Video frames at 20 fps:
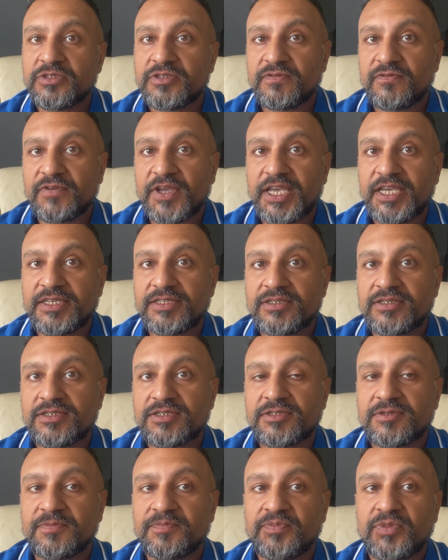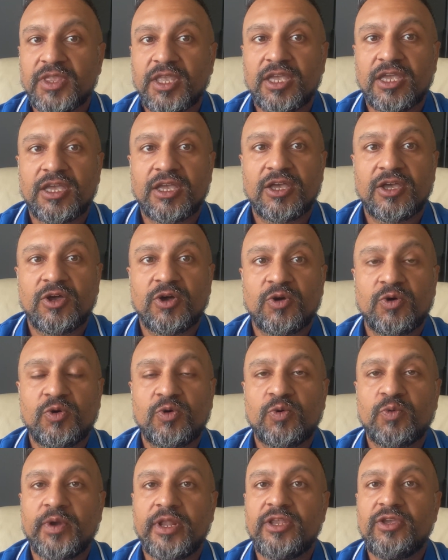face,
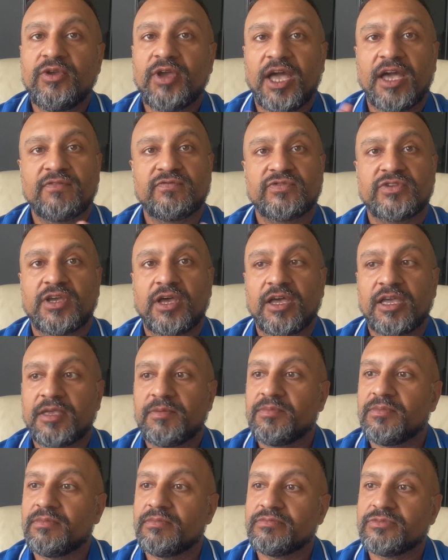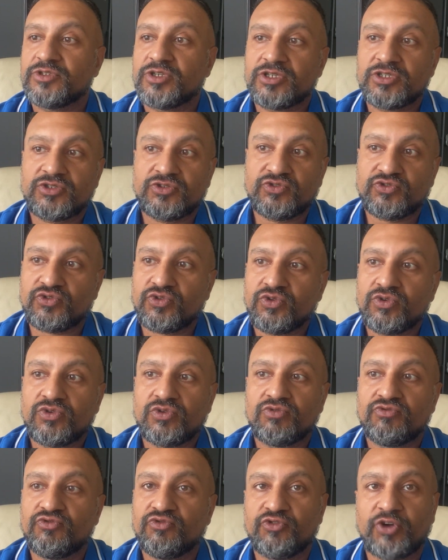or when you have time, just
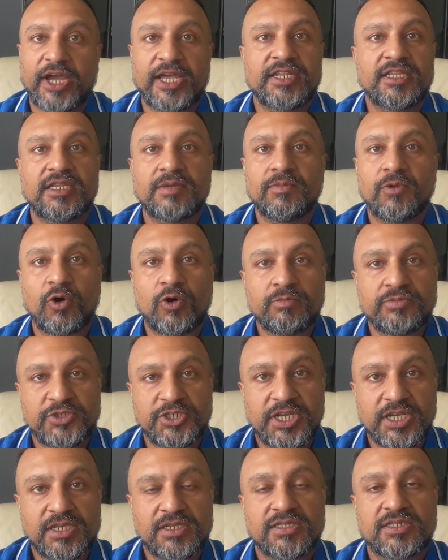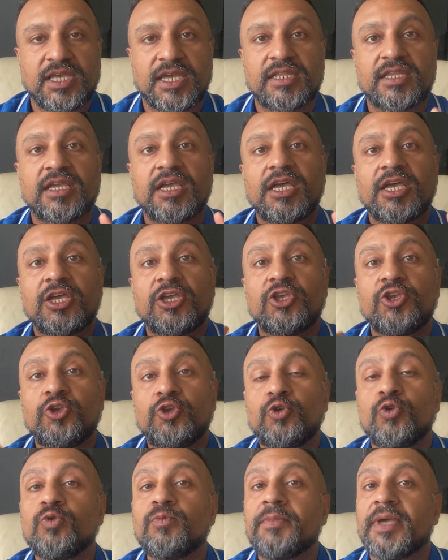draw random objects that
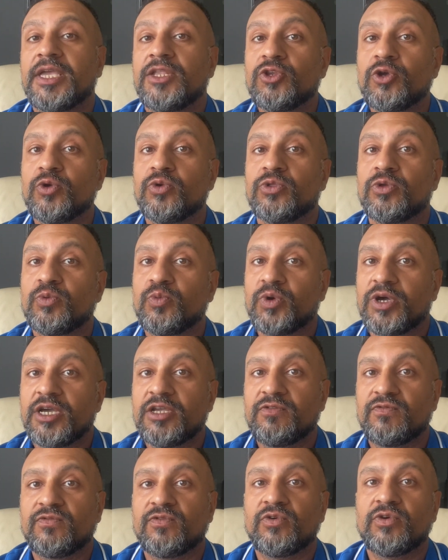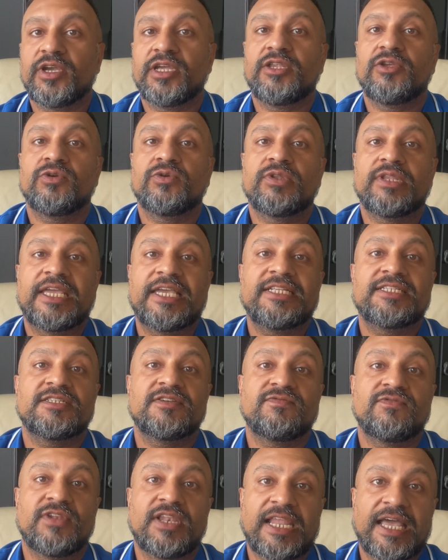you may know the word for in your
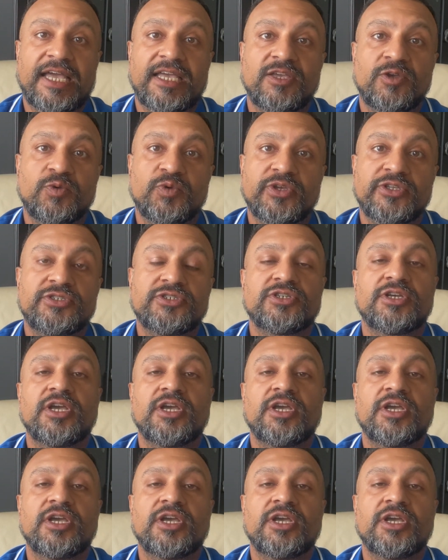native language,